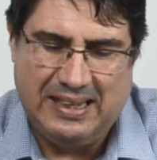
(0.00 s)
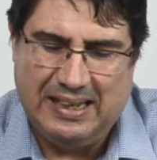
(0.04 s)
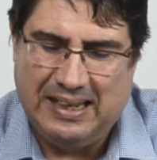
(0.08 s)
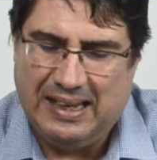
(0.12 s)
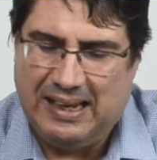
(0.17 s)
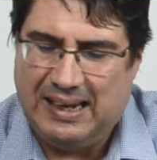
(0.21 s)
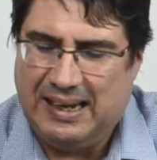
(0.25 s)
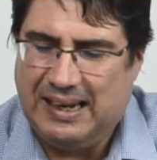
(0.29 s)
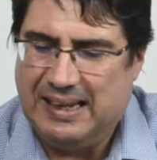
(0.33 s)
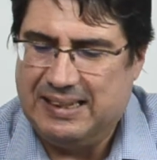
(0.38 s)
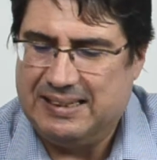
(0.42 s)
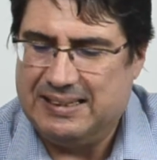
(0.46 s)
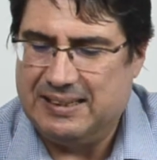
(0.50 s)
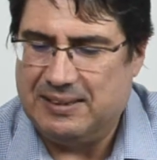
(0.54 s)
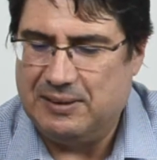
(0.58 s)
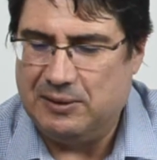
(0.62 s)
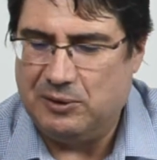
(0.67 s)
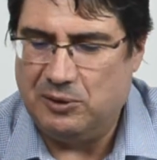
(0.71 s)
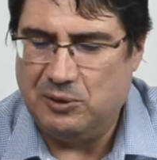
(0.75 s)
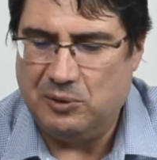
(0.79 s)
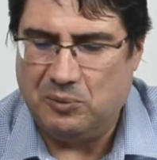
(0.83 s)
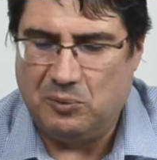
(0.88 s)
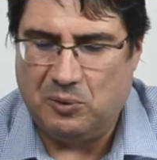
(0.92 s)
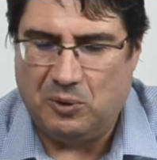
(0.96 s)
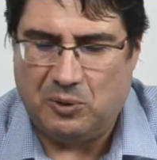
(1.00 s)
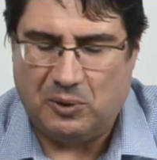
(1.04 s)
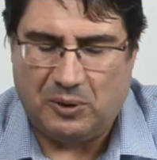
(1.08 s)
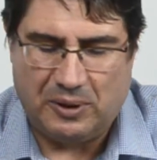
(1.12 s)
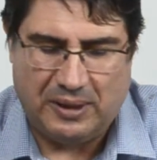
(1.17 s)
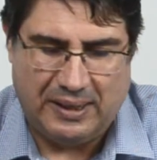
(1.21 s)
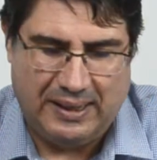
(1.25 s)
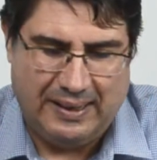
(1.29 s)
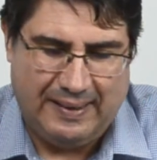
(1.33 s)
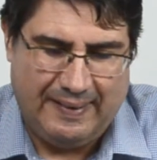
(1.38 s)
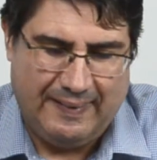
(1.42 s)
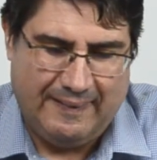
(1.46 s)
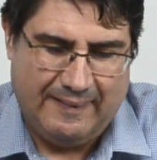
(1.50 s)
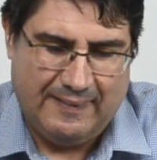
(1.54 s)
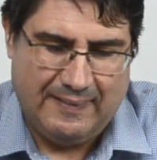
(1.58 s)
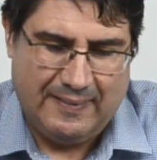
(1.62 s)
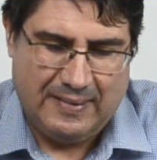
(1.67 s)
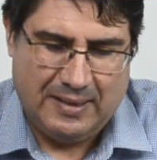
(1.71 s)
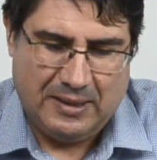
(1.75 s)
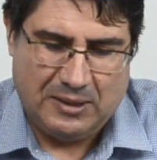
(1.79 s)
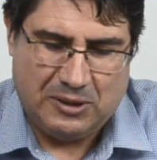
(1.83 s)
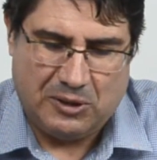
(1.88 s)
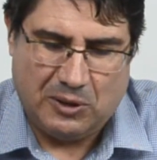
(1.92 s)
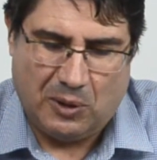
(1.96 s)
later in the war.
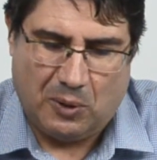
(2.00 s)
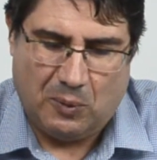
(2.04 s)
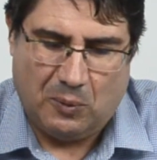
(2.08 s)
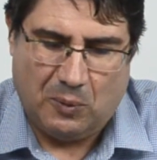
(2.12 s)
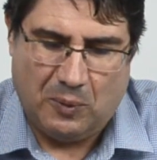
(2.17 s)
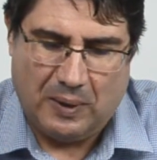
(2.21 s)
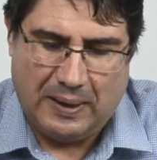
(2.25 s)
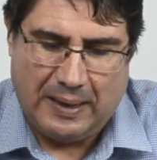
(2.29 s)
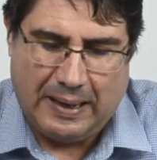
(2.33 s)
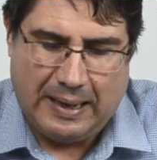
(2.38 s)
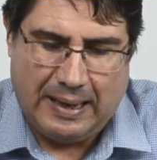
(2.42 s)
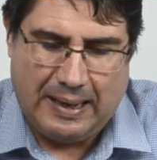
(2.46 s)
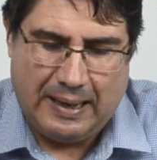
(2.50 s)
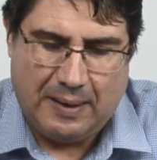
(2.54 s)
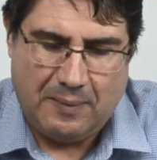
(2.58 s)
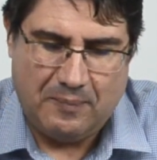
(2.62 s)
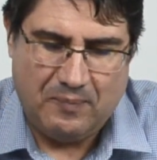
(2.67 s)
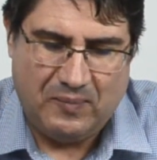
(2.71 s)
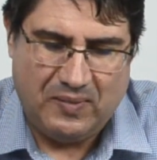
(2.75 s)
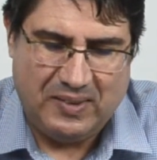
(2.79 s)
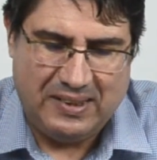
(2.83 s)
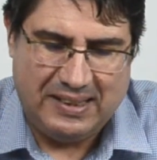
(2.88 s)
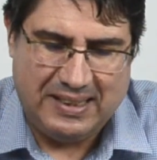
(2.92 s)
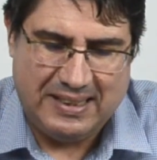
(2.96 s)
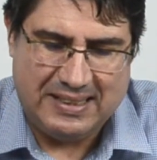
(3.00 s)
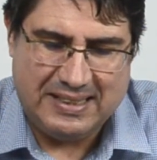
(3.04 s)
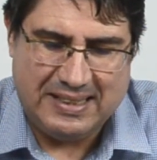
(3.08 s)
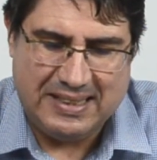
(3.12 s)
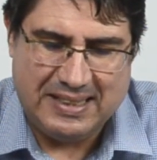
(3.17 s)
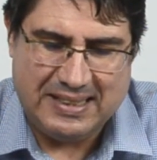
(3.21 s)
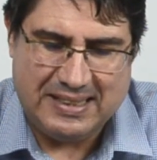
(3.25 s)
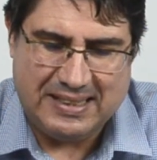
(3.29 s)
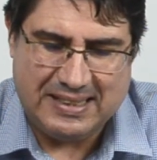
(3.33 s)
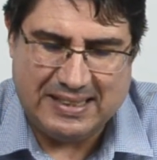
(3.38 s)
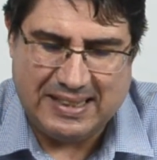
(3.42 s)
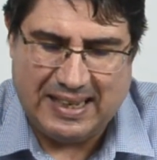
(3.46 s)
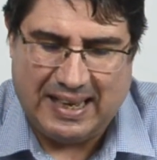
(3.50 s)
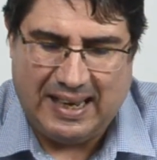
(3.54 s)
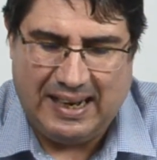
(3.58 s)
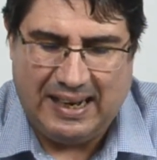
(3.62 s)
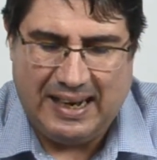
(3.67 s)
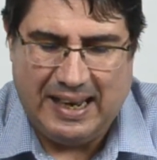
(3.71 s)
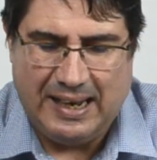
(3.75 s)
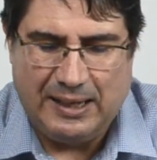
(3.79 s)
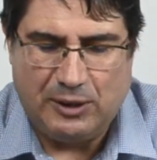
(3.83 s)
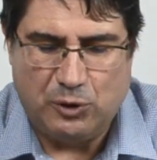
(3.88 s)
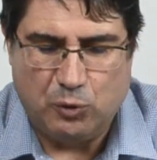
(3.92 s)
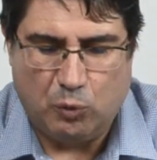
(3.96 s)
So this is a
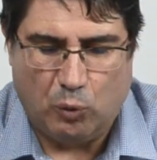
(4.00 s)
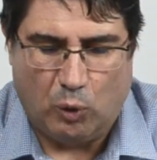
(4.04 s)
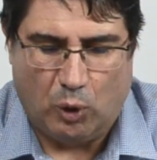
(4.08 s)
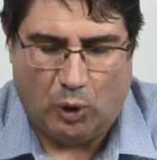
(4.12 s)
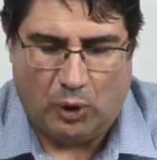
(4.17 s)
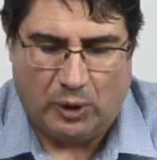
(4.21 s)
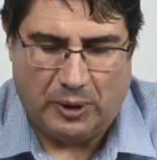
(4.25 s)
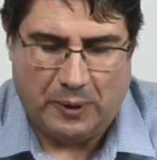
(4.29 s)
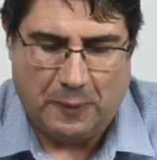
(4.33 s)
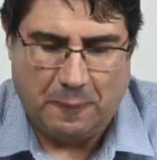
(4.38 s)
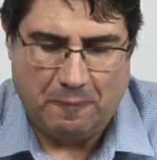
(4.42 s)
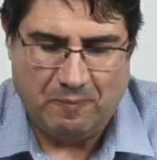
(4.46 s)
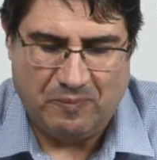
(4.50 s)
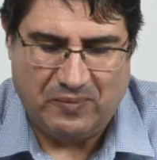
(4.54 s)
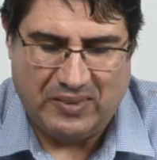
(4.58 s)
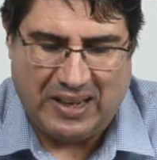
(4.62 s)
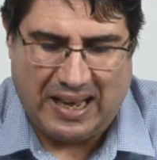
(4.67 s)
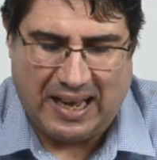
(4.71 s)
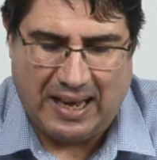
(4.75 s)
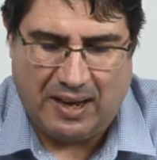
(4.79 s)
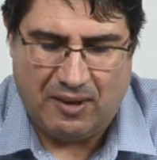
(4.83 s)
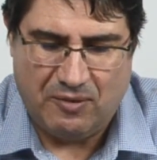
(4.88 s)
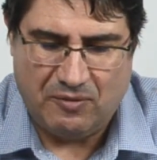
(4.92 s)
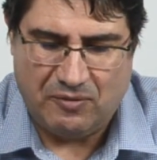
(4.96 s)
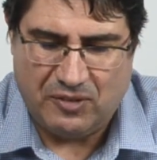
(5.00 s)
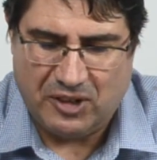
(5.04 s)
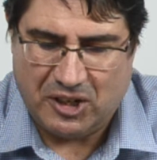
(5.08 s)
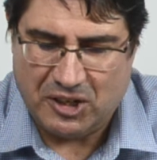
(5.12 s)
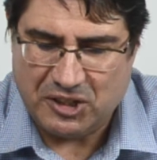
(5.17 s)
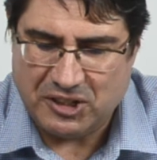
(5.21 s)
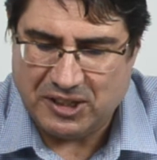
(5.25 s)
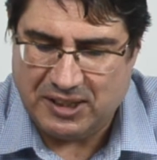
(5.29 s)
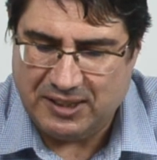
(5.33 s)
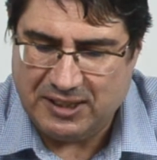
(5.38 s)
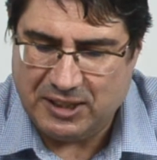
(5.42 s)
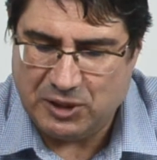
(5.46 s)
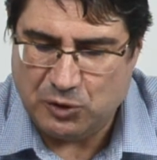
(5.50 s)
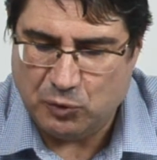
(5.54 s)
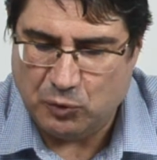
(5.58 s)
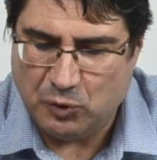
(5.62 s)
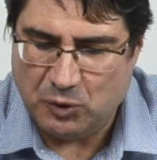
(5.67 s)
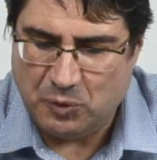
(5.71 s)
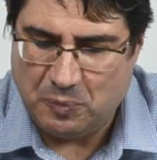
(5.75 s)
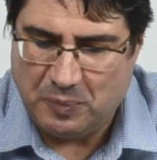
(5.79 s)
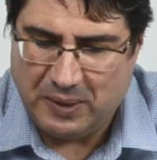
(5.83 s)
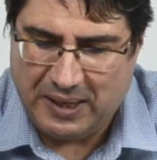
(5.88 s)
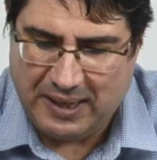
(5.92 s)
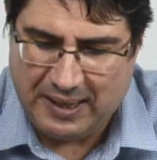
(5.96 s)
late war version. This would
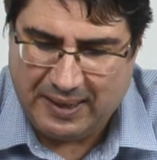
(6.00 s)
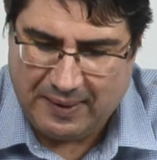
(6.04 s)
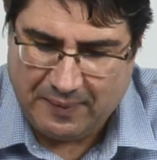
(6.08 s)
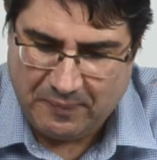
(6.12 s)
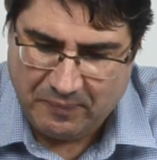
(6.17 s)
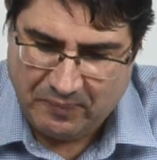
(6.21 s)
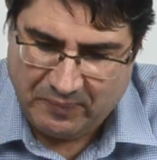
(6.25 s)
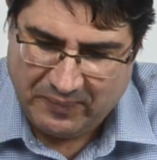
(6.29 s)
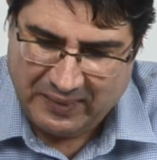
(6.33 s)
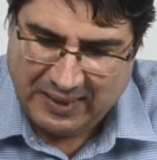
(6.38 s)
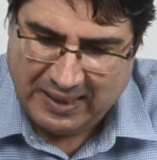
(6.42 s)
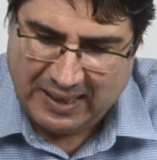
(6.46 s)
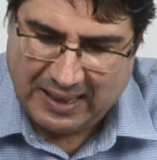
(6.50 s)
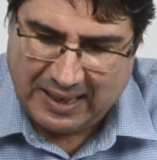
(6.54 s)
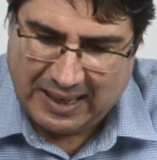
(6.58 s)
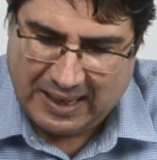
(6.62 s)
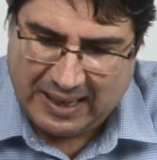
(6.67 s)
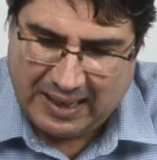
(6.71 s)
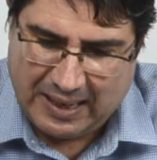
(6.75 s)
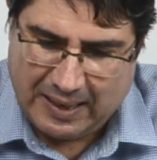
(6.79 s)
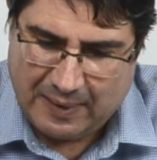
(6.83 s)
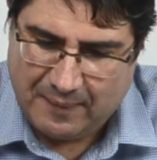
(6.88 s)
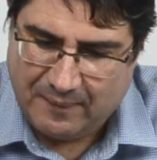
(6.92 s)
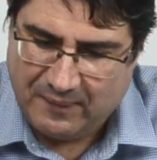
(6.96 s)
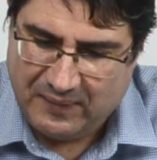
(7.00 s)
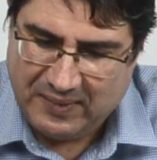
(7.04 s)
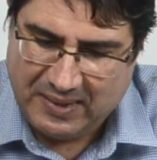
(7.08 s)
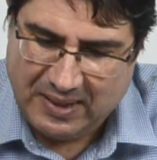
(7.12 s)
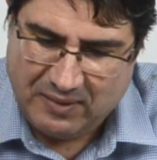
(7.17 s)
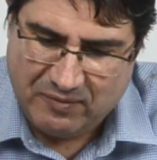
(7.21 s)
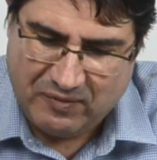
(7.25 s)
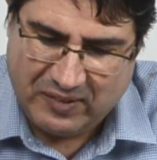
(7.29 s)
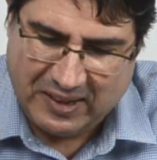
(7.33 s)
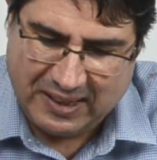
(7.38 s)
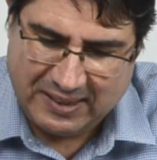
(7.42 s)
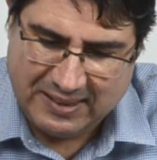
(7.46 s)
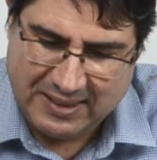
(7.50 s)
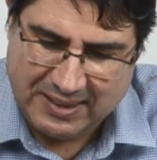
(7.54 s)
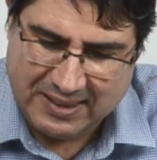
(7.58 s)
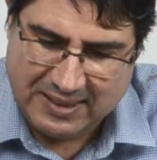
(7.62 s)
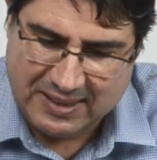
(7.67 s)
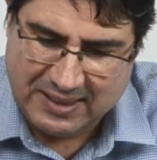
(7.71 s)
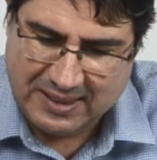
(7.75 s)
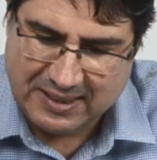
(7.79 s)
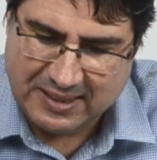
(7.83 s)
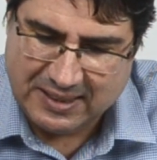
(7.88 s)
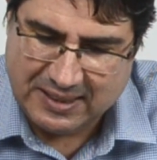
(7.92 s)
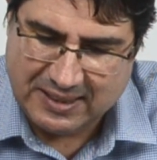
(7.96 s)
be, in fact, this
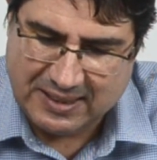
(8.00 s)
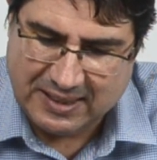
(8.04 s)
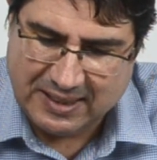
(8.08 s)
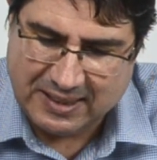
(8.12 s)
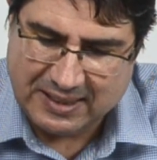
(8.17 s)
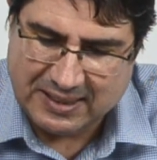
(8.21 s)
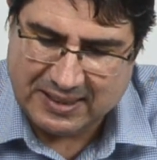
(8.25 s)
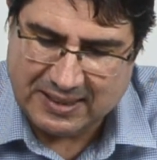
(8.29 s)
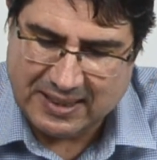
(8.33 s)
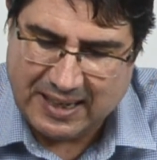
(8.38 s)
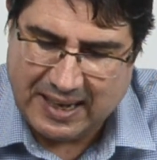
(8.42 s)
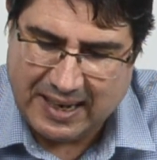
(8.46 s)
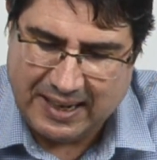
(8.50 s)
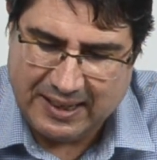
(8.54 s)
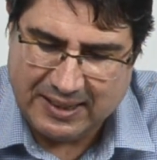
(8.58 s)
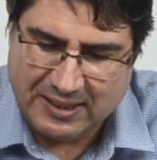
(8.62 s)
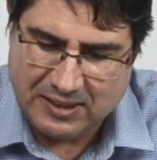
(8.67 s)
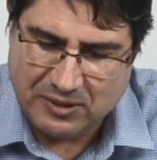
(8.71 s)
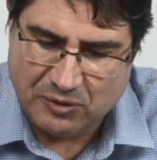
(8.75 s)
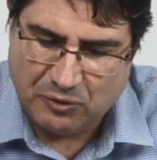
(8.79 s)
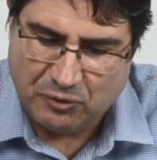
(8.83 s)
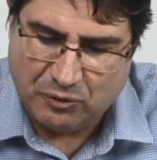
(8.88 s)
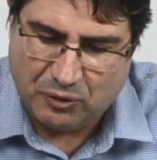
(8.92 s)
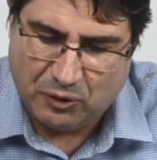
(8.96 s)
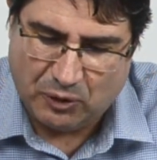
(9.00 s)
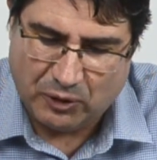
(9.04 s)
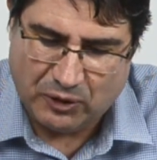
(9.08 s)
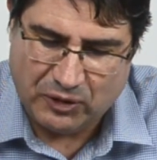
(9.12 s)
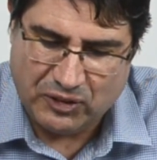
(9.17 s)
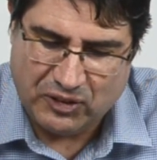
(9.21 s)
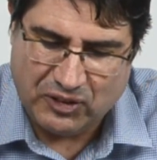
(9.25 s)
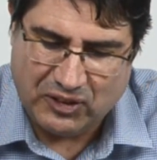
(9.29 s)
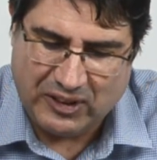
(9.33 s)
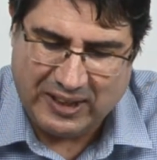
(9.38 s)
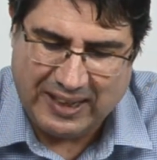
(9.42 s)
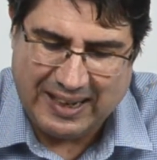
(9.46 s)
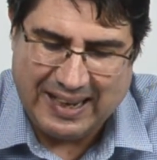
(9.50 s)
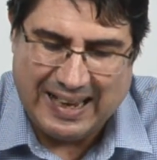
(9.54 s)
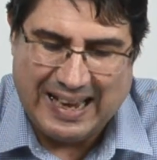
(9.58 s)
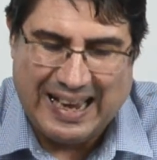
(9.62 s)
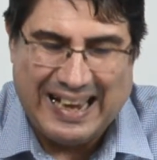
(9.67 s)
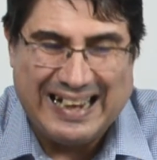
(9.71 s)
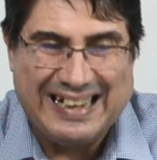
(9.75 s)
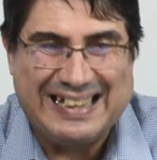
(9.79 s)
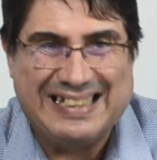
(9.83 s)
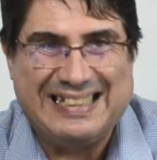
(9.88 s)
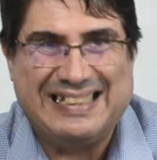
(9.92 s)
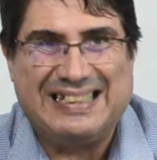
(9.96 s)
is
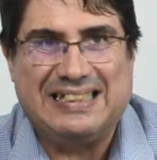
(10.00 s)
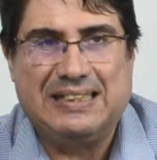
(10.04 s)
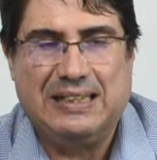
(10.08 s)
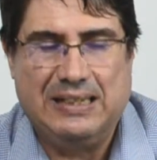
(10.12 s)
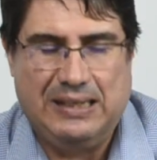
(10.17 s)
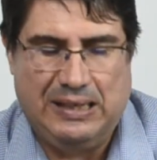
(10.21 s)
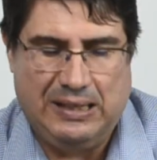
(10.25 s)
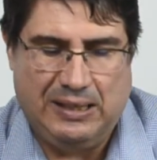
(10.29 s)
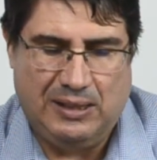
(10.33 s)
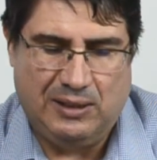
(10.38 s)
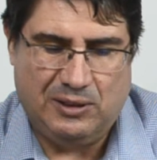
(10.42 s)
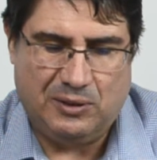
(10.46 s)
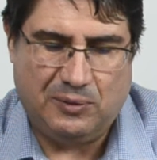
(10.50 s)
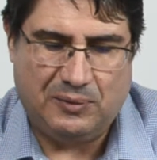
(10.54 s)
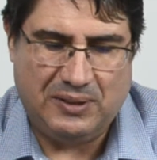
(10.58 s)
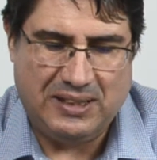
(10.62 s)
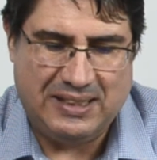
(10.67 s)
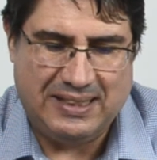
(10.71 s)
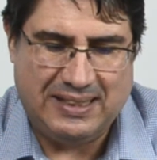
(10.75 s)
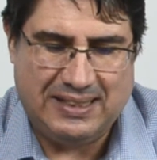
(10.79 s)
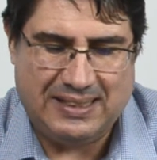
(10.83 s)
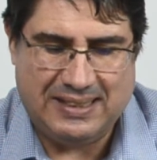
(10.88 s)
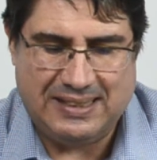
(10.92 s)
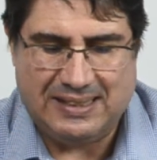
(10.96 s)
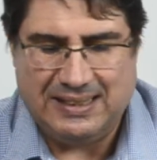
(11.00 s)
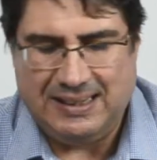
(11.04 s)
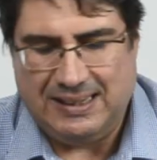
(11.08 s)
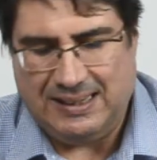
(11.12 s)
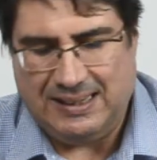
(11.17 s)
6843X. So this is